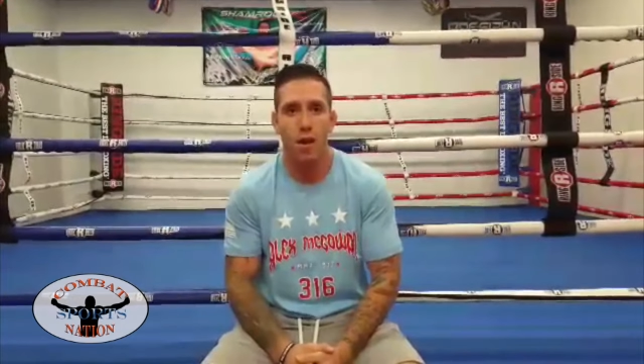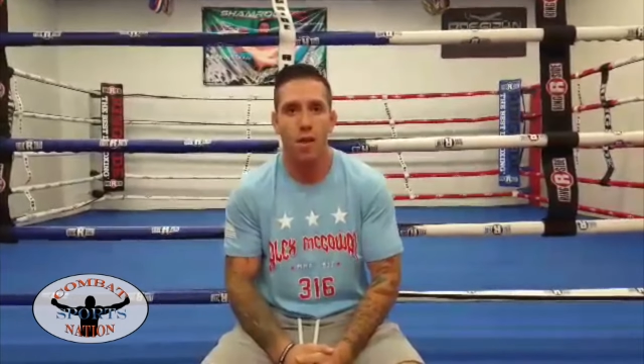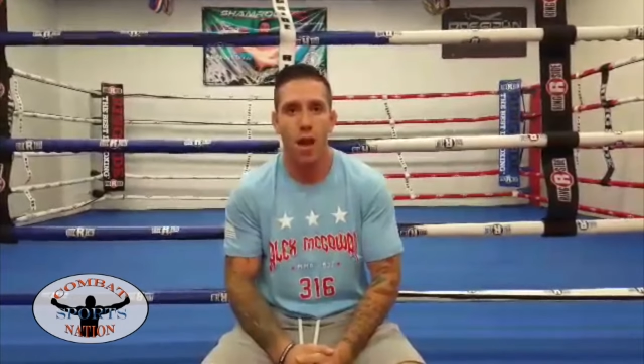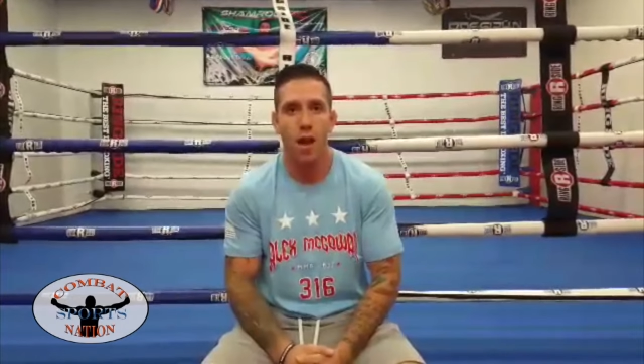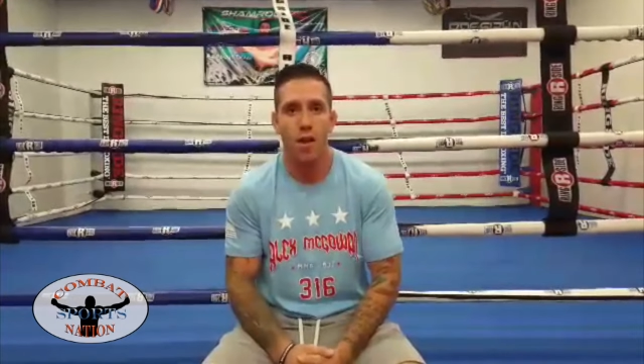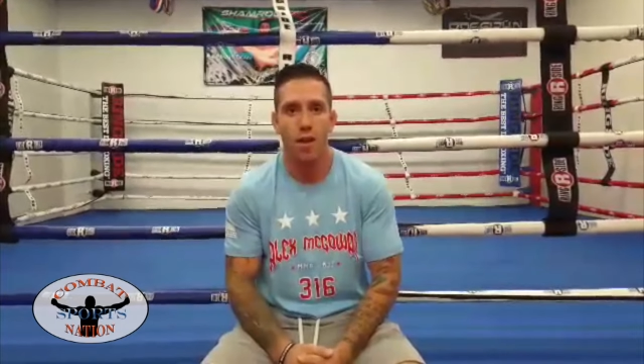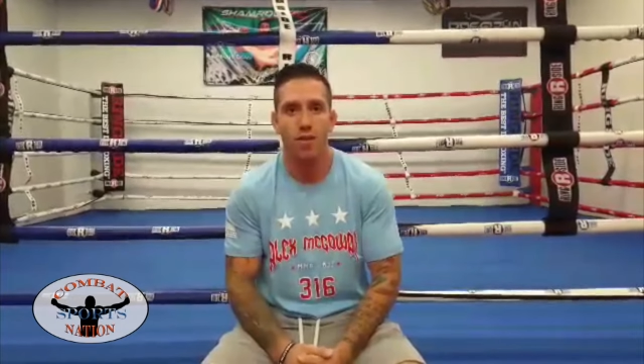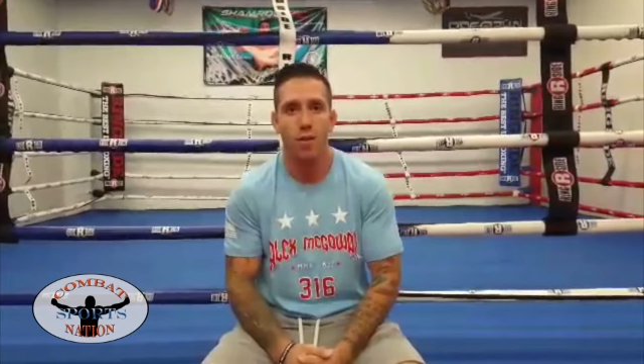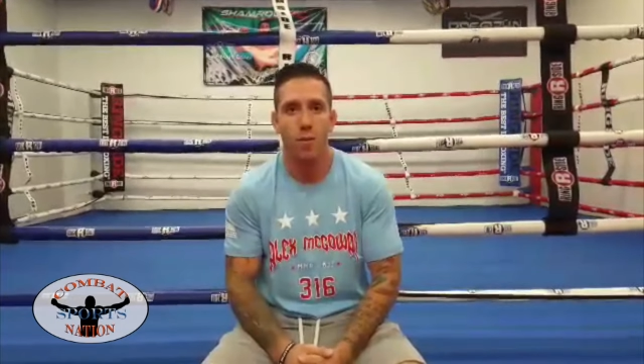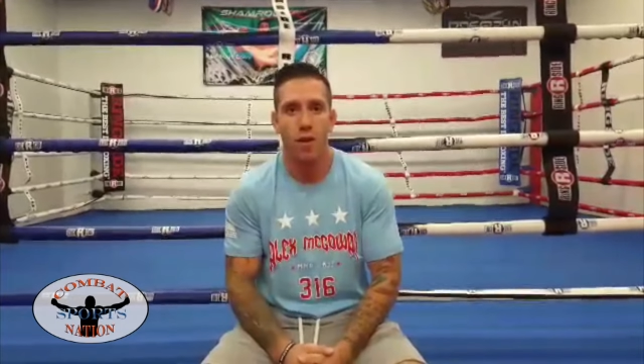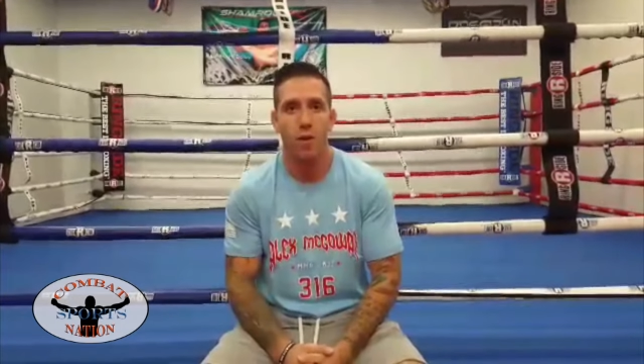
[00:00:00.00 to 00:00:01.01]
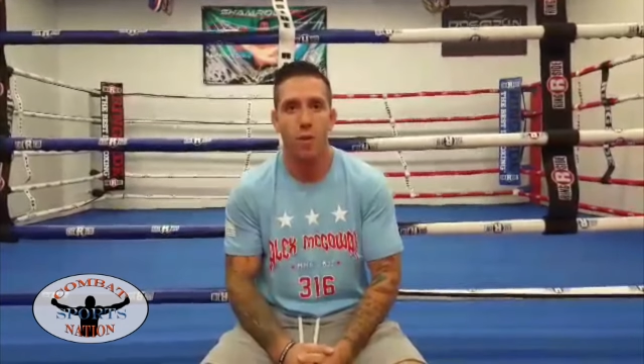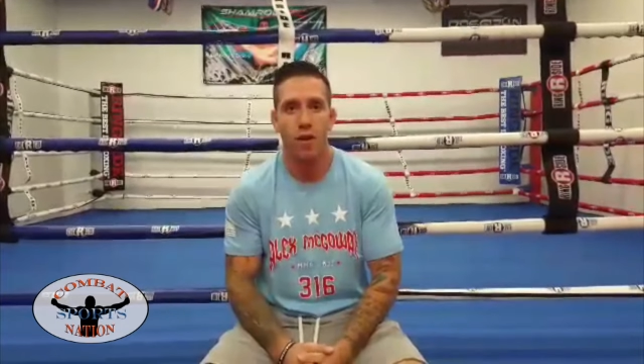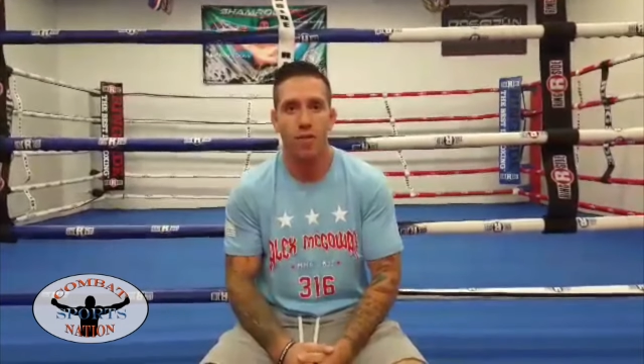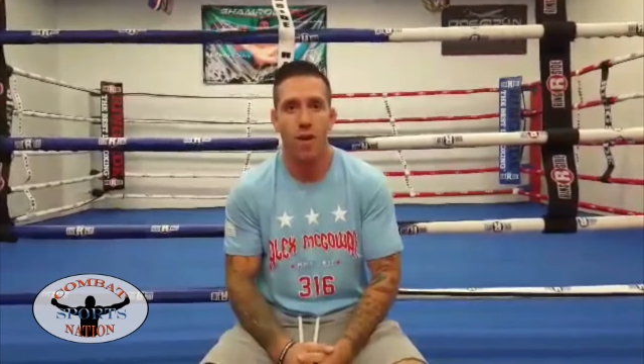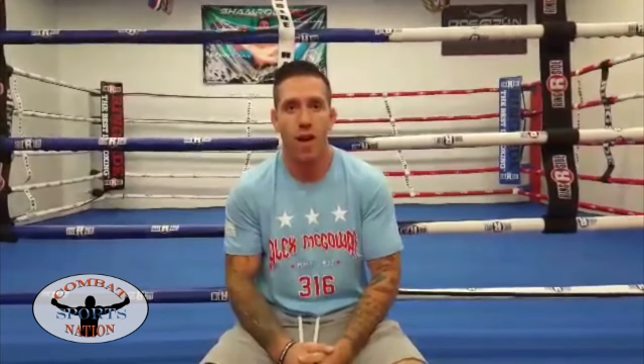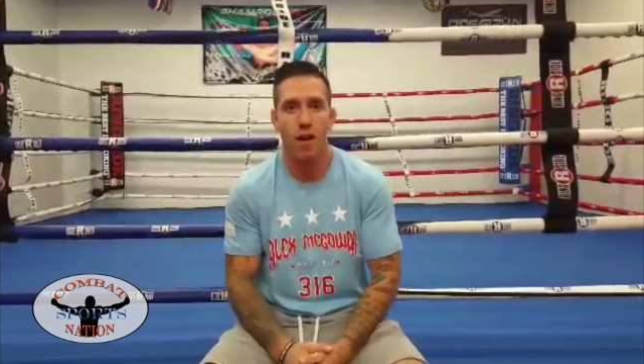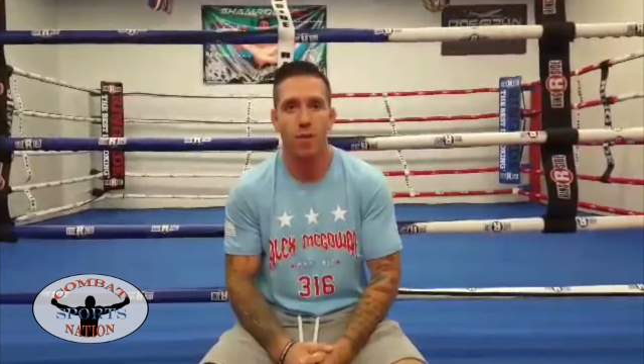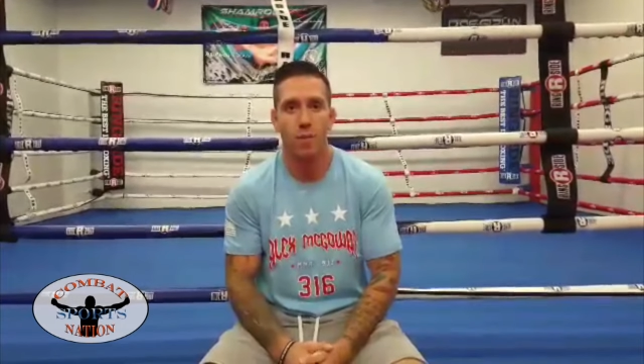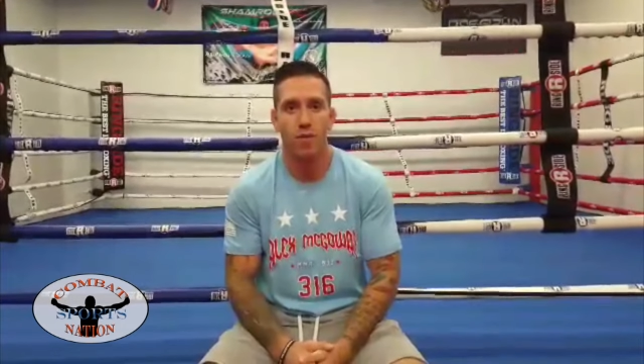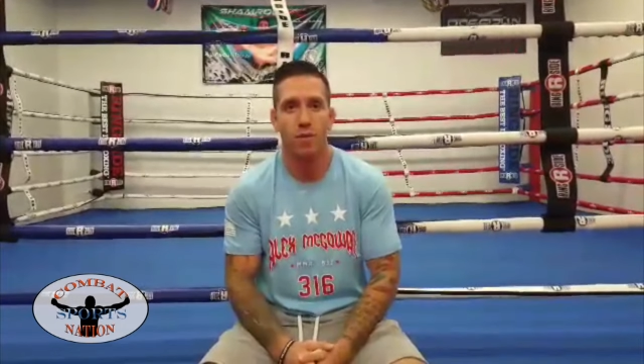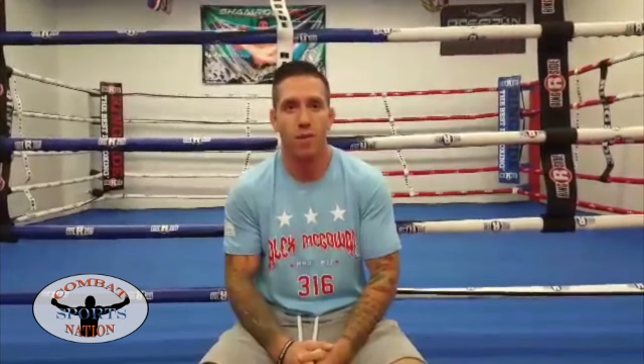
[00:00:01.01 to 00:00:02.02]
that it's going to be a quick fight
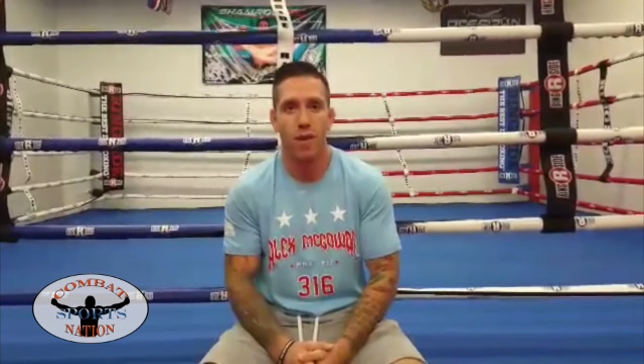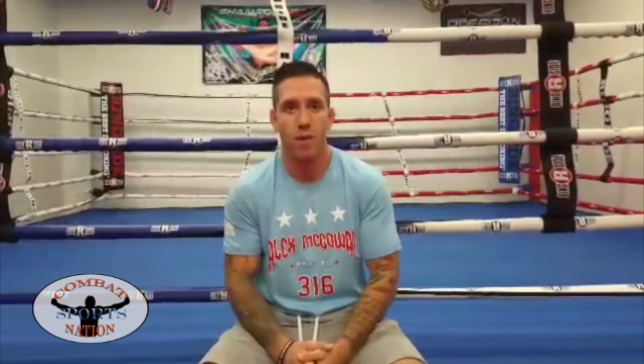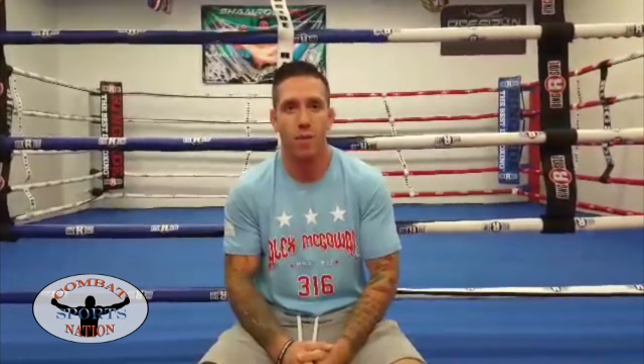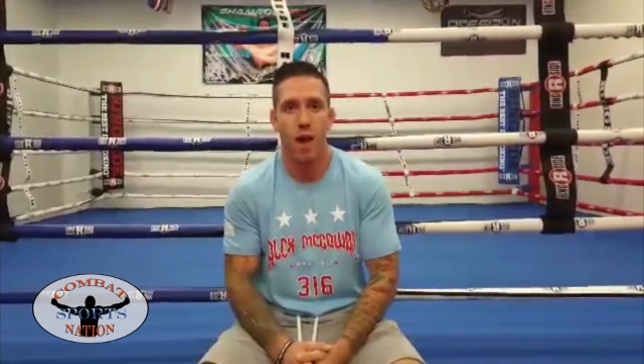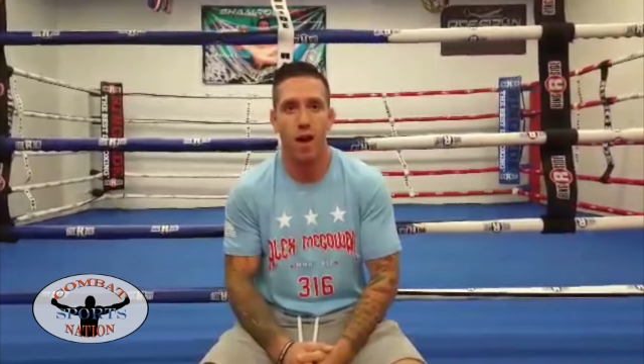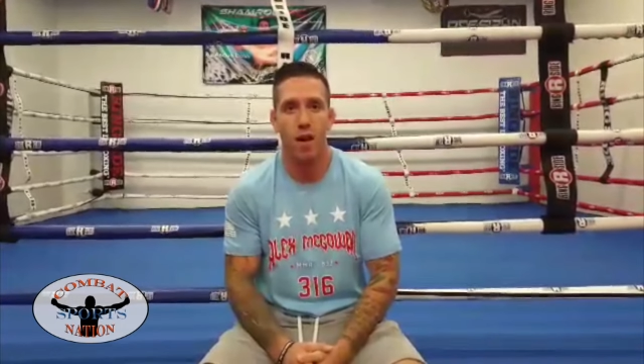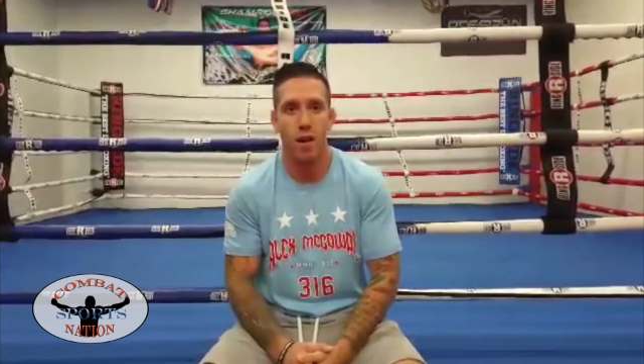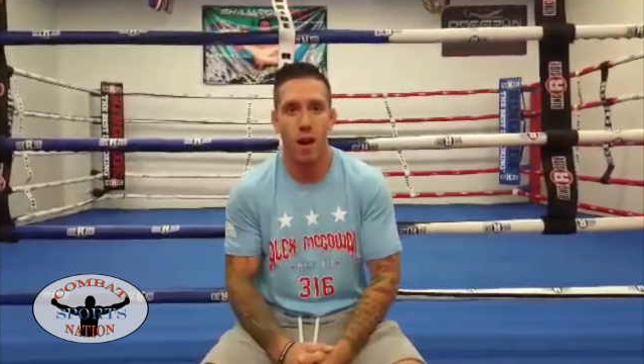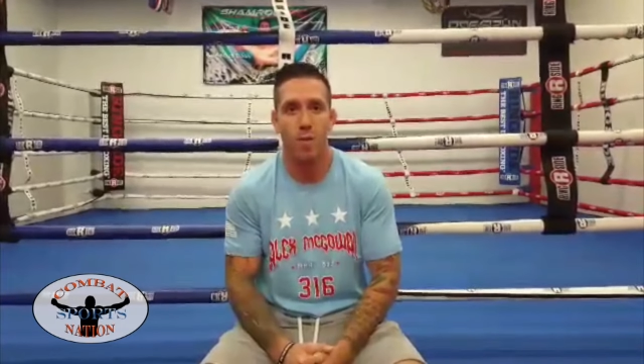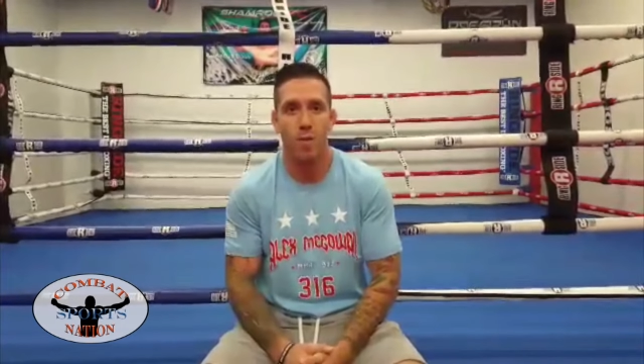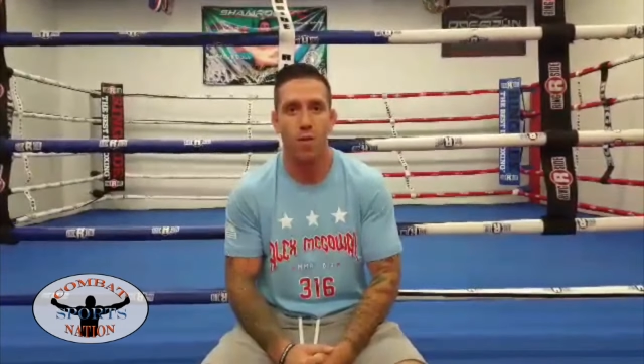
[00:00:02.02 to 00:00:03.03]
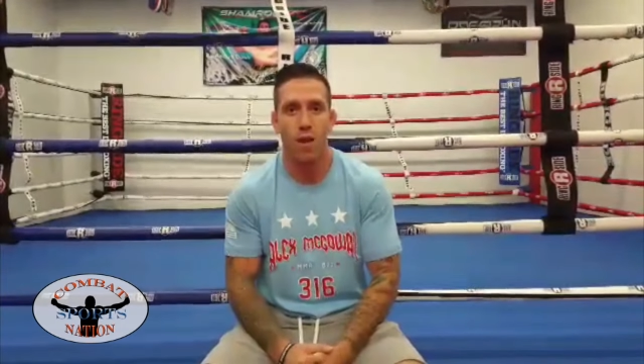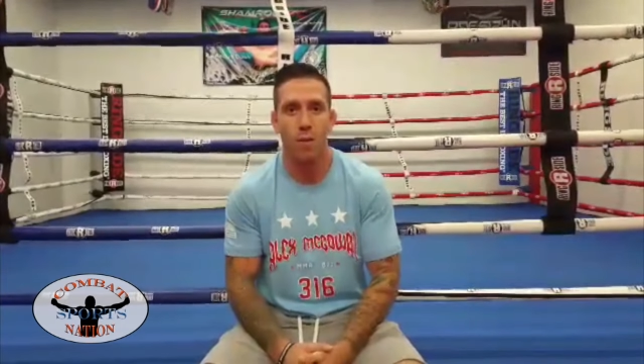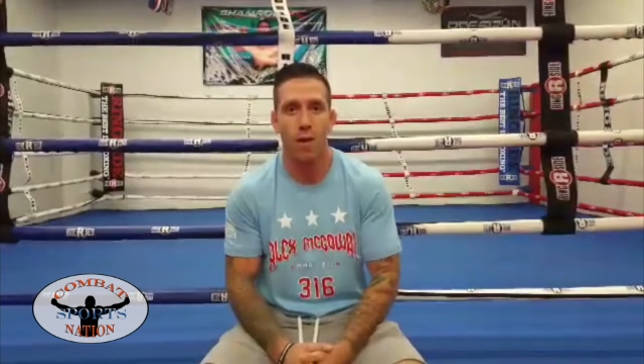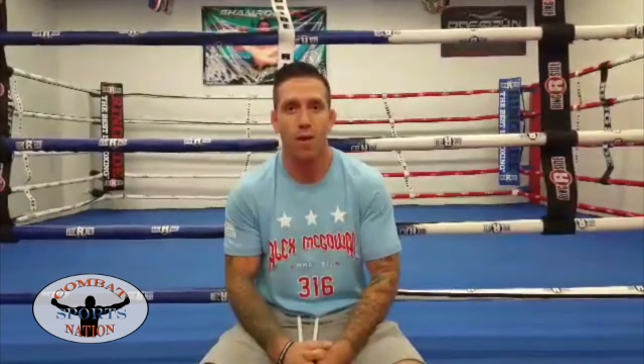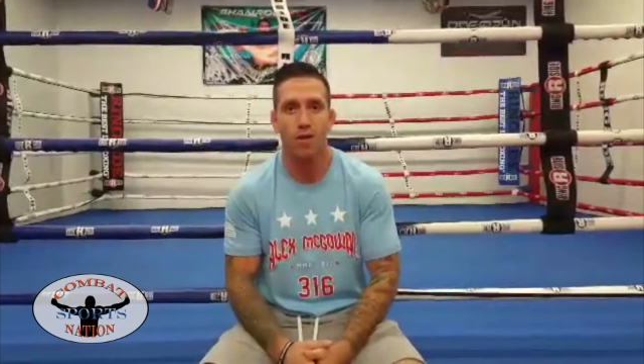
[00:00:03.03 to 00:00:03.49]
between him and I, and I'm going to come out on